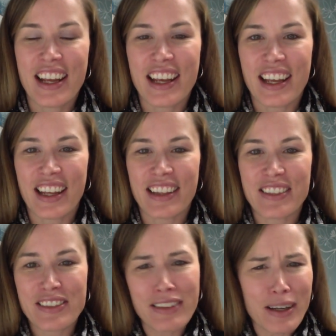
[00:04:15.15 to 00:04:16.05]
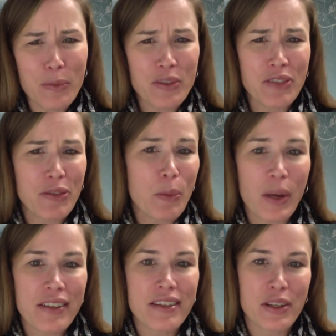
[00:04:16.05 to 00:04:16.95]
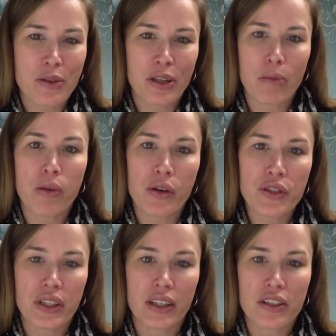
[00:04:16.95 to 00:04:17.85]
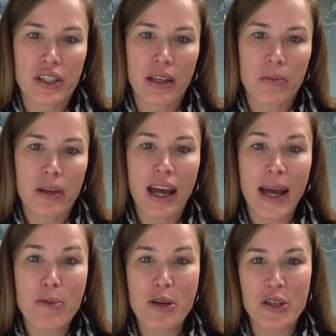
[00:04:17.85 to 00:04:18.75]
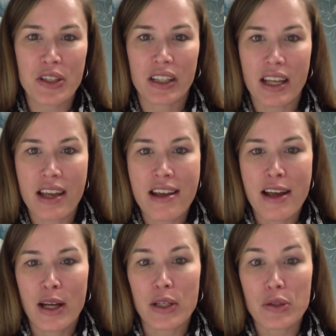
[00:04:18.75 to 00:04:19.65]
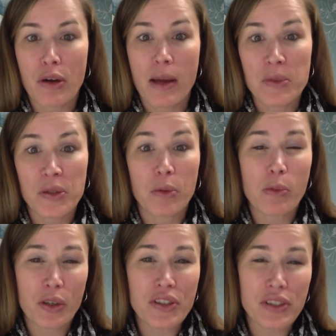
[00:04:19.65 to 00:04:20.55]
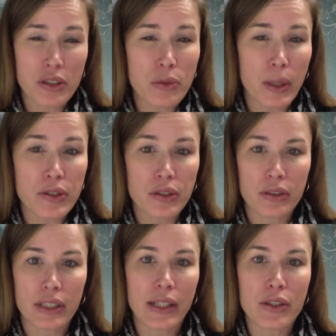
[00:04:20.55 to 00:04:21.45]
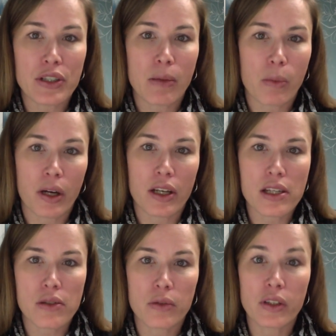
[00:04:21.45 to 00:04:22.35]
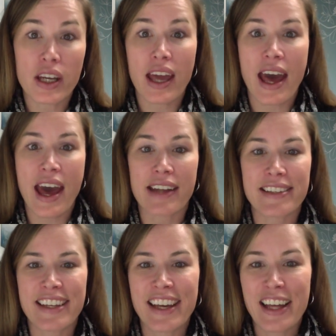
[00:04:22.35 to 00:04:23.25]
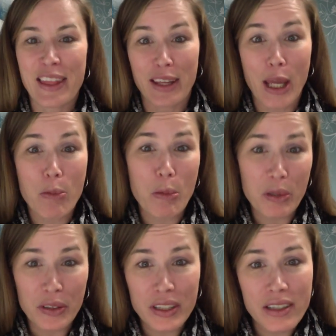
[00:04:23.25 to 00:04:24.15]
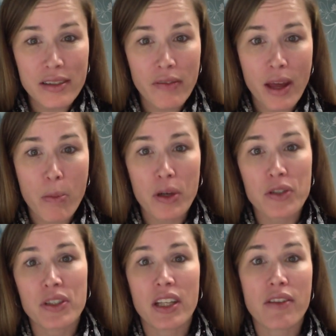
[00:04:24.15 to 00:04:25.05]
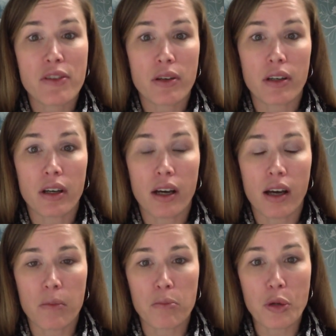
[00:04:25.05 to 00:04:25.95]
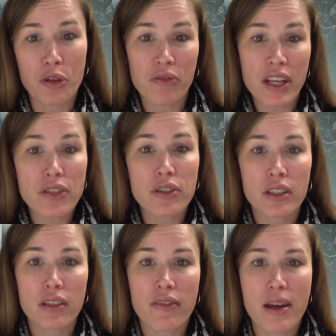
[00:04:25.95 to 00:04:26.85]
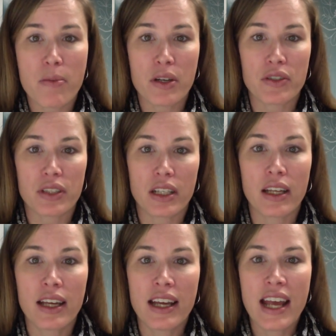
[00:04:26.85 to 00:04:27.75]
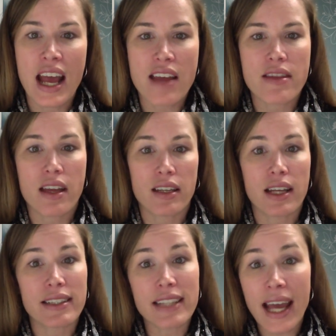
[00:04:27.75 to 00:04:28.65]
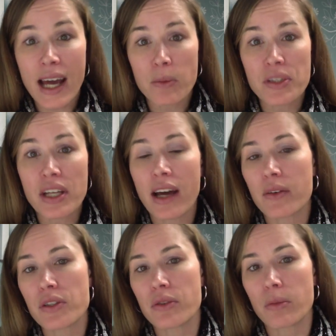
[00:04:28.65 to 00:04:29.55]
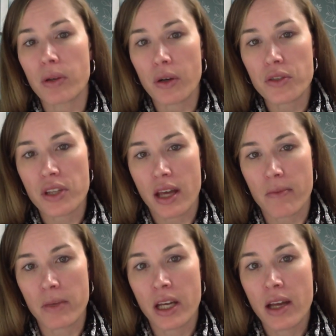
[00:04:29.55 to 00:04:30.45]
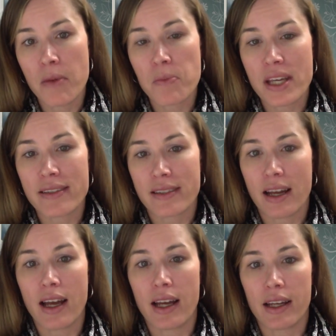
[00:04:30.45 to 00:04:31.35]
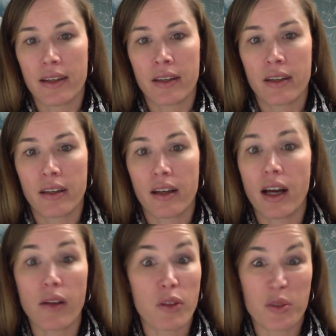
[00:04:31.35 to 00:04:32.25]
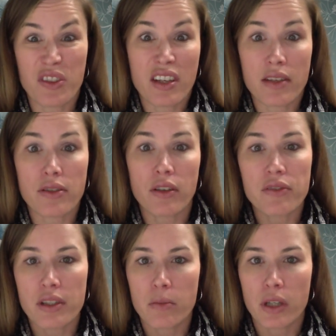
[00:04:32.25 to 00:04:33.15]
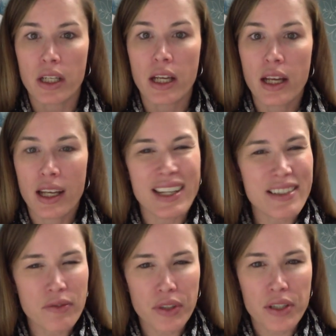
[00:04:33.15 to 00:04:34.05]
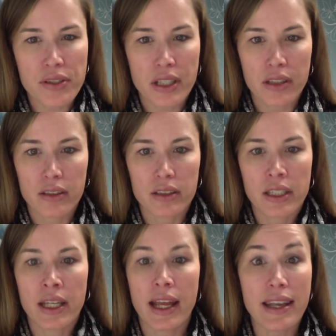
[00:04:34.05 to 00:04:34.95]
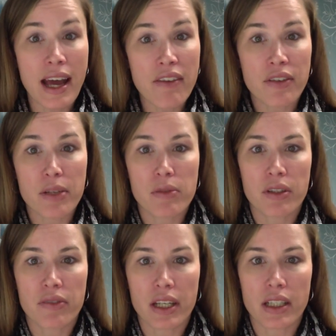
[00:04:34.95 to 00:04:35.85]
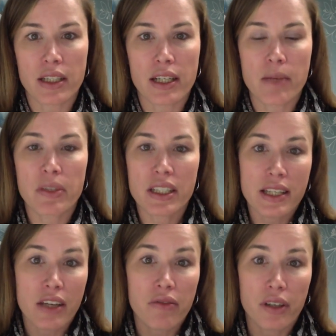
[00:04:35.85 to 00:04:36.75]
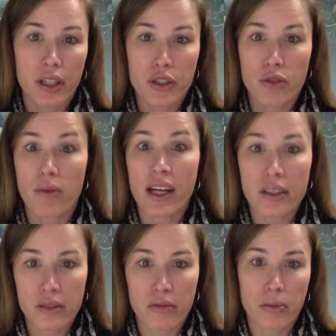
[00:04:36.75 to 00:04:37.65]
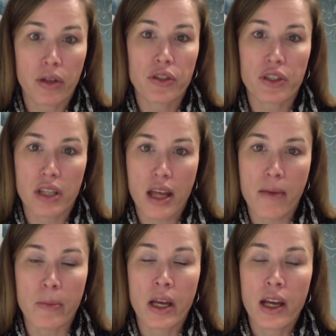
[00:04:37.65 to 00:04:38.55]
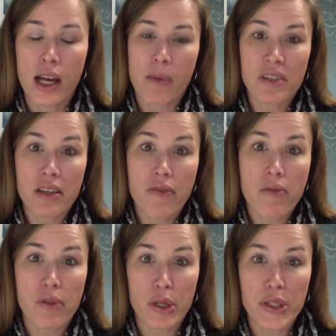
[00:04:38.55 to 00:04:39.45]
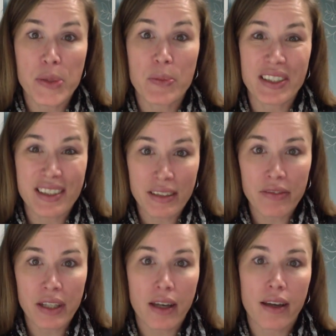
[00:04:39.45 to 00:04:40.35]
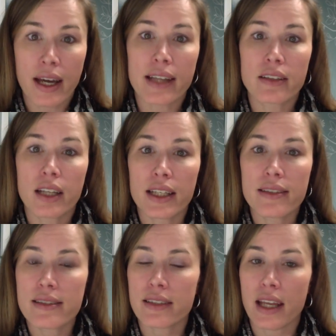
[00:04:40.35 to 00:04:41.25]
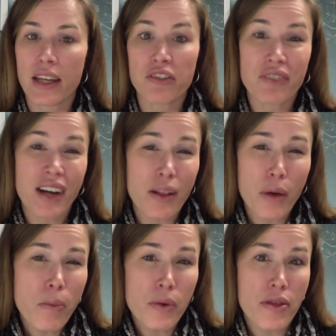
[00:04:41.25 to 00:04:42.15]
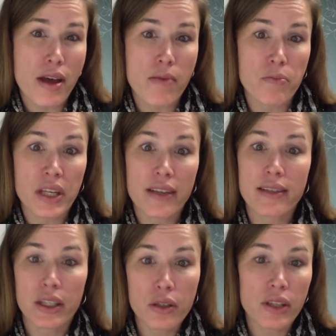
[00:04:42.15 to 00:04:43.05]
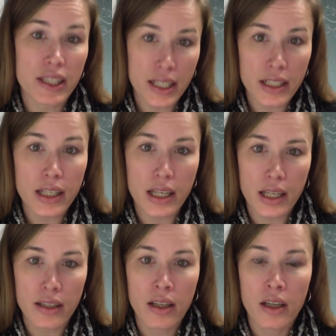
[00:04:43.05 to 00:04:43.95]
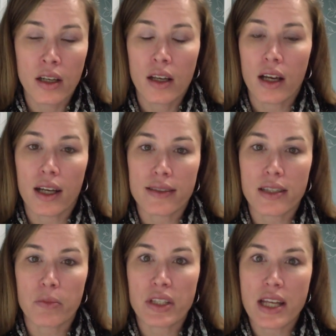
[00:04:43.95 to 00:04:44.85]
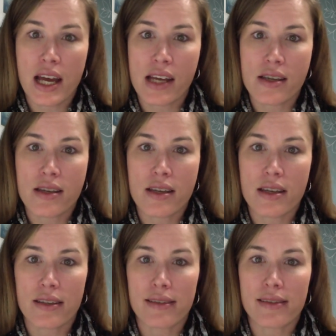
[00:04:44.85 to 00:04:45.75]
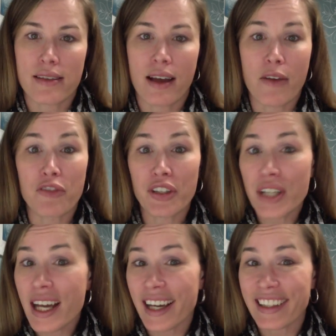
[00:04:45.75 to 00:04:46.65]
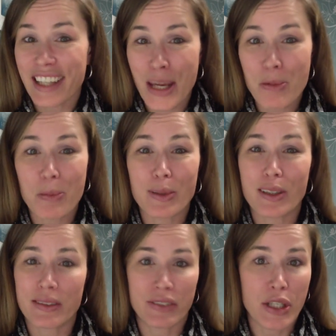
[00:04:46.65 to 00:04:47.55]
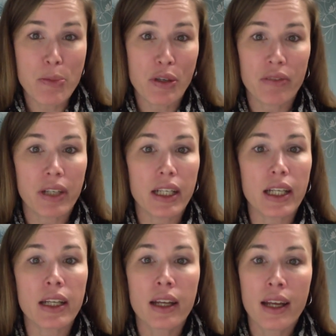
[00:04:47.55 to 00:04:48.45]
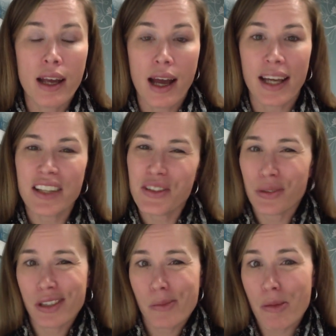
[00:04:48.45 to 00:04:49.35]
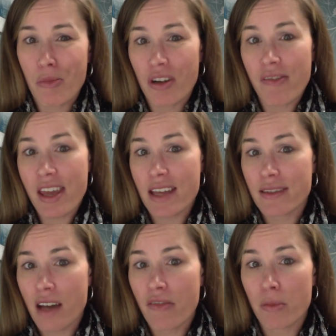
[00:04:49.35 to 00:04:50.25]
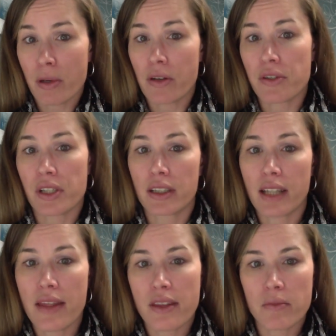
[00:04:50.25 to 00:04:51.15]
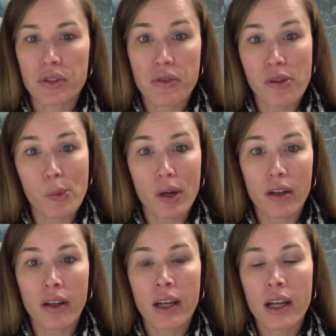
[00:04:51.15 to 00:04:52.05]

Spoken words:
And there's a lot of different ways that you can approach leadership. I personally ascribe to a more situational leadership where you look at the capabilities of that person, the motivation of that person, and then adapt how you approach them based on those things. So if someone isn't very skilled and not very motivated, then I'm going to take a very directive approach to them. I'm going to give them very specific guidelines and follow up with them because I know that they need it. Someone that is very highly capable and very motivated, I can do a little bit more of a hands-off approach and let them do their work.